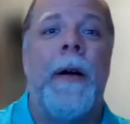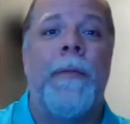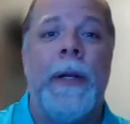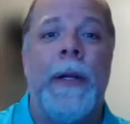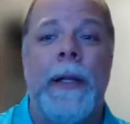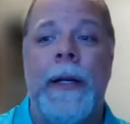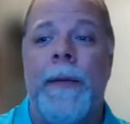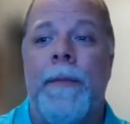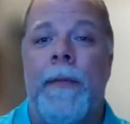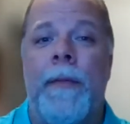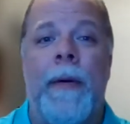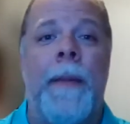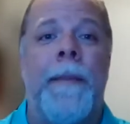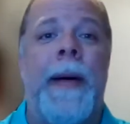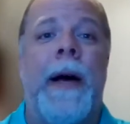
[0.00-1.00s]
uh, really
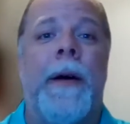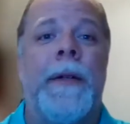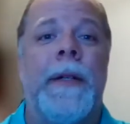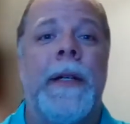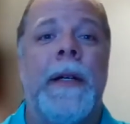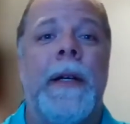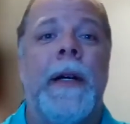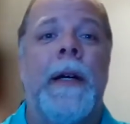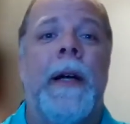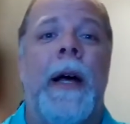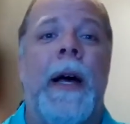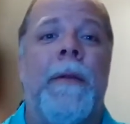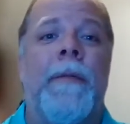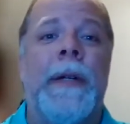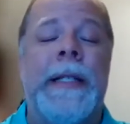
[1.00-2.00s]
about
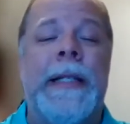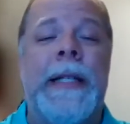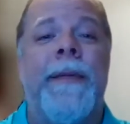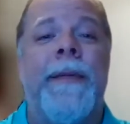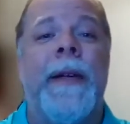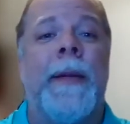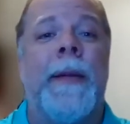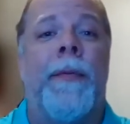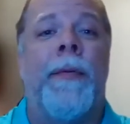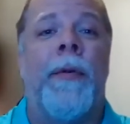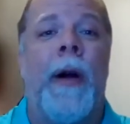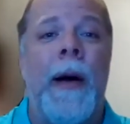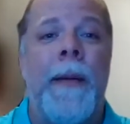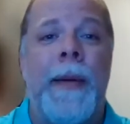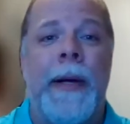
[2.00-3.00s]
uh, receiving the
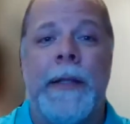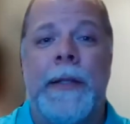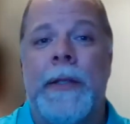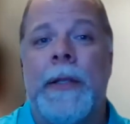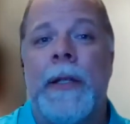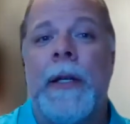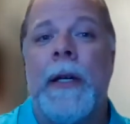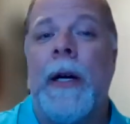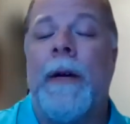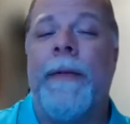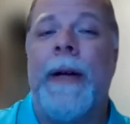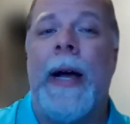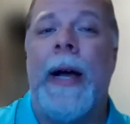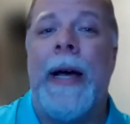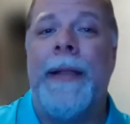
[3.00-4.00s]
promise
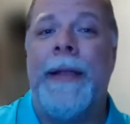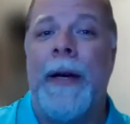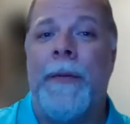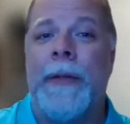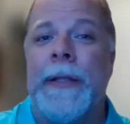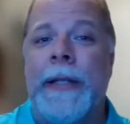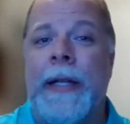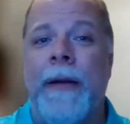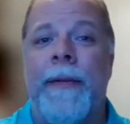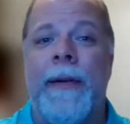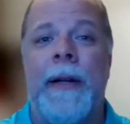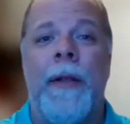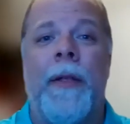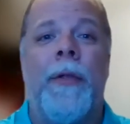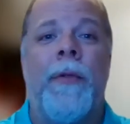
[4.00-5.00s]
of God that was
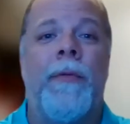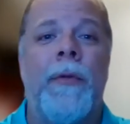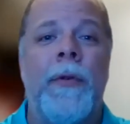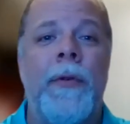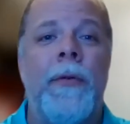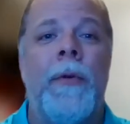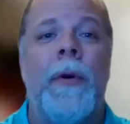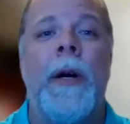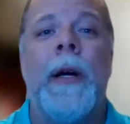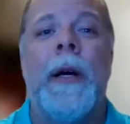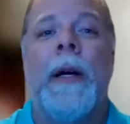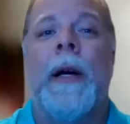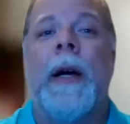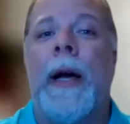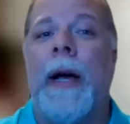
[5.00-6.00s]
given through
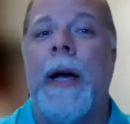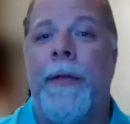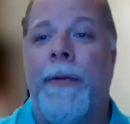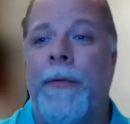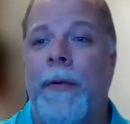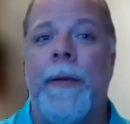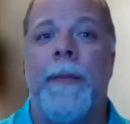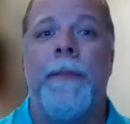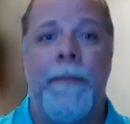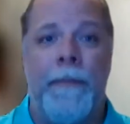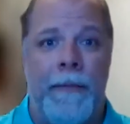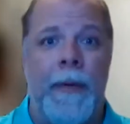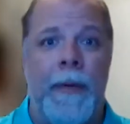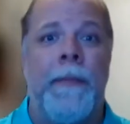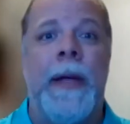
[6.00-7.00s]
uh, through the,
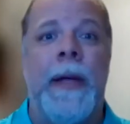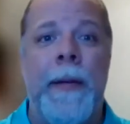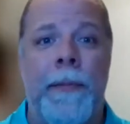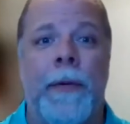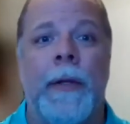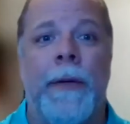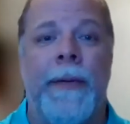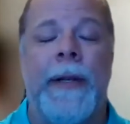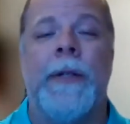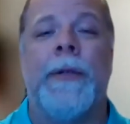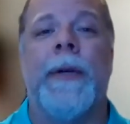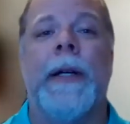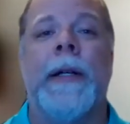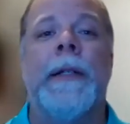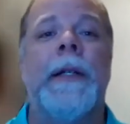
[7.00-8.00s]
the people of
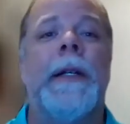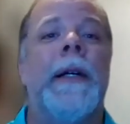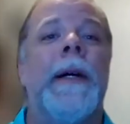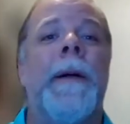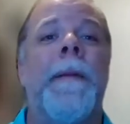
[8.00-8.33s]
Israel,